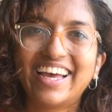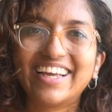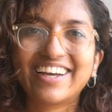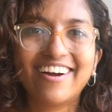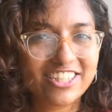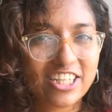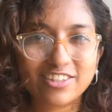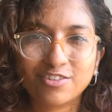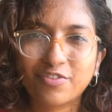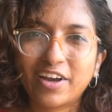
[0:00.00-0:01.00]
I can't
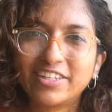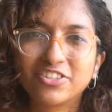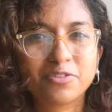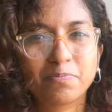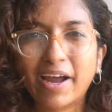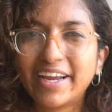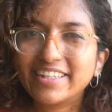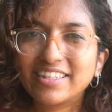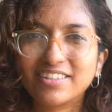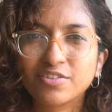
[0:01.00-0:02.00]
justify just
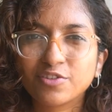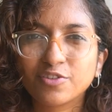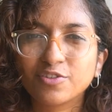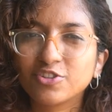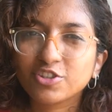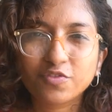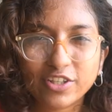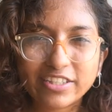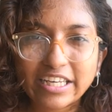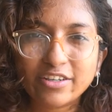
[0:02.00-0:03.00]
buying this just for
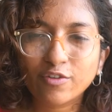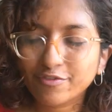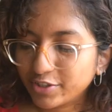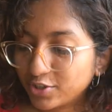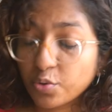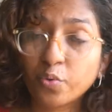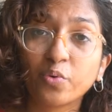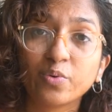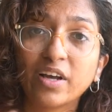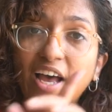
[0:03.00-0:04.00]
the sake of it,
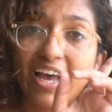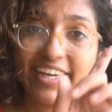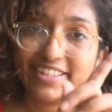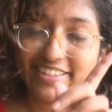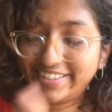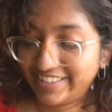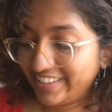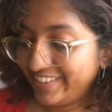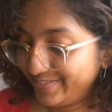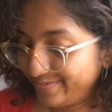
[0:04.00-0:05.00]
so I resisted.